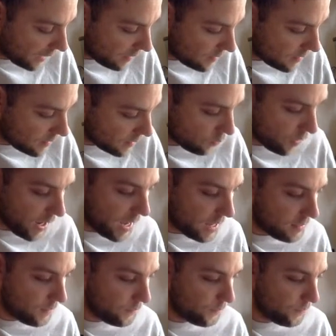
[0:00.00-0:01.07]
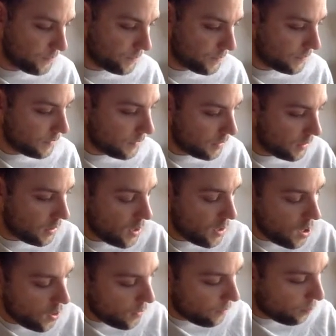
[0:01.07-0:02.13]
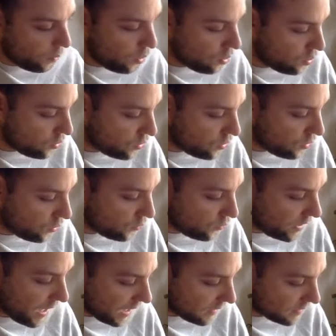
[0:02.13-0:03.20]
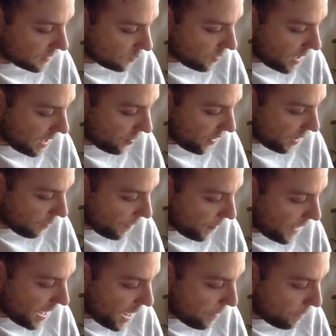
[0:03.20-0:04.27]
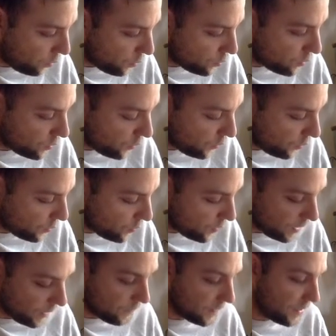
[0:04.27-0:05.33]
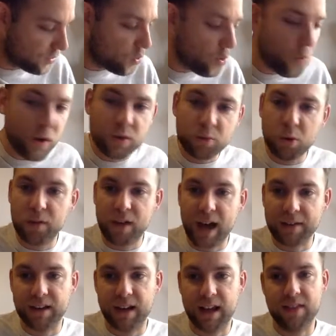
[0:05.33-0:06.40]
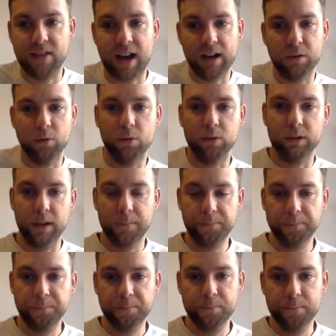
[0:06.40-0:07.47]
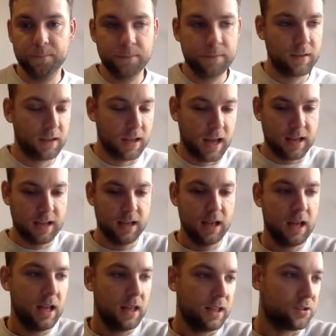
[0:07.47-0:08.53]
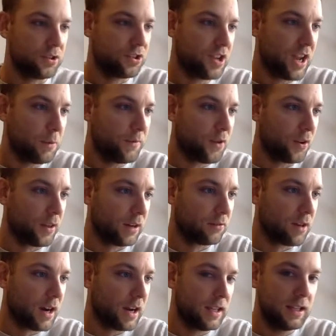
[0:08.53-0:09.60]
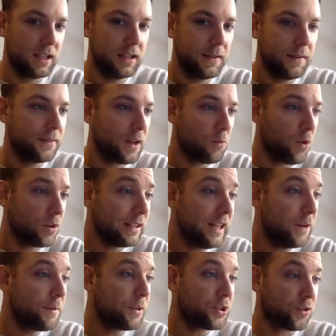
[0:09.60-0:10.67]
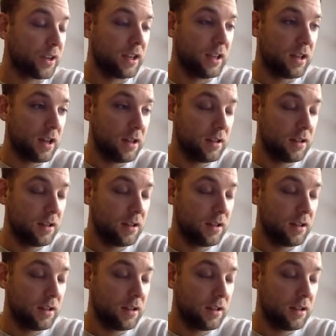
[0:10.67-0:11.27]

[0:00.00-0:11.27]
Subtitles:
squared, plus 3x squared, that one there, plus the 3. It's always worth having it in that order. Okay, let's just check we've got that right. That was a little bit trickier.